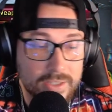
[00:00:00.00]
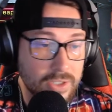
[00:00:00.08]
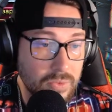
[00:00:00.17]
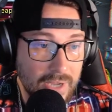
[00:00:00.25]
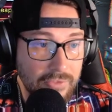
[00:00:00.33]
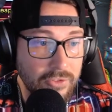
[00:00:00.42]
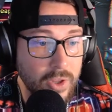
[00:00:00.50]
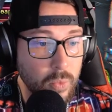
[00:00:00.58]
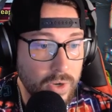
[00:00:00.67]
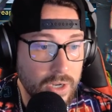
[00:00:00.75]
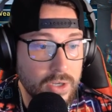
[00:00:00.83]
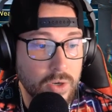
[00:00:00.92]
You definitely
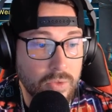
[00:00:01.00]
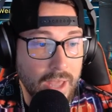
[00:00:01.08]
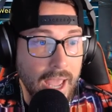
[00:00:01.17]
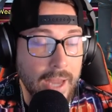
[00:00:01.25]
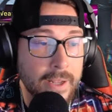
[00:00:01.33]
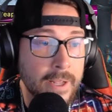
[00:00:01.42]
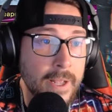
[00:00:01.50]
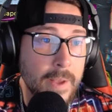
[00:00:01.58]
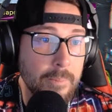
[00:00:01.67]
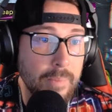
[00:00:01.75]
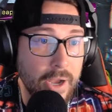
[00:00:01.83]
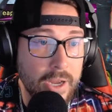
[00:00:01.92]
want to do that,
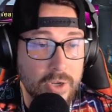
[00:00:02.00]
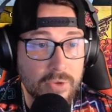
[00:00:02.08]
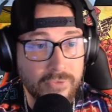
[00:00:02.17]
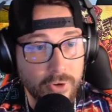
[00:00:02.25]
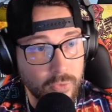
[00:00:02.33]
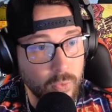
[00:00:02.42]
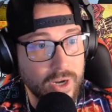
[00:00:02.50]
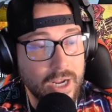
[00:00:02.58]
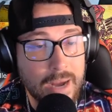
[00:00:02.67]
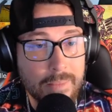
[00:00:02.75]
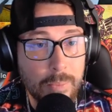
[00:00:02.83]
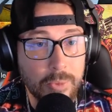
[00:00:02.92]
but you first want to
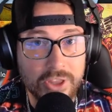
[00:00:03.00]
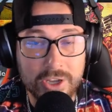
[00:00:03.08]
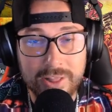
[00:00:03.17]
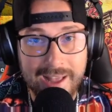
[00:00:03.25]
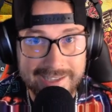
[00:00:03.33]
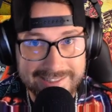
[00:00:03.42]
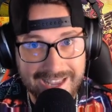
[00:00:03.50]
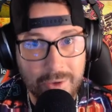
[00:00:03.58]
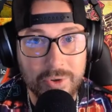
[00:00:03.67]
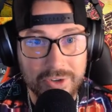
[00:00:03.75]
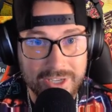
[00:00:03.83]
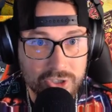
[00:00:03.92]
come up with a class that
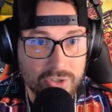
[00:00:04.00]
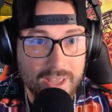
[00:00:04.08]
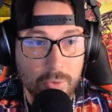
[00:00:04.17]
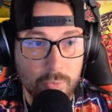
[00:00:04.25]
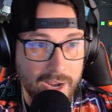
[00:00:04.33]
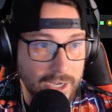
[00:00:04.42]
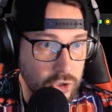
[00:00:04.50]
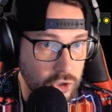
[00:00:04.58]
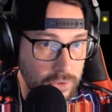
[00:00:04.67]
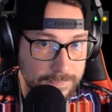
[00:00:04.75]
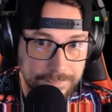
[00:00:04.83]
will get you that range.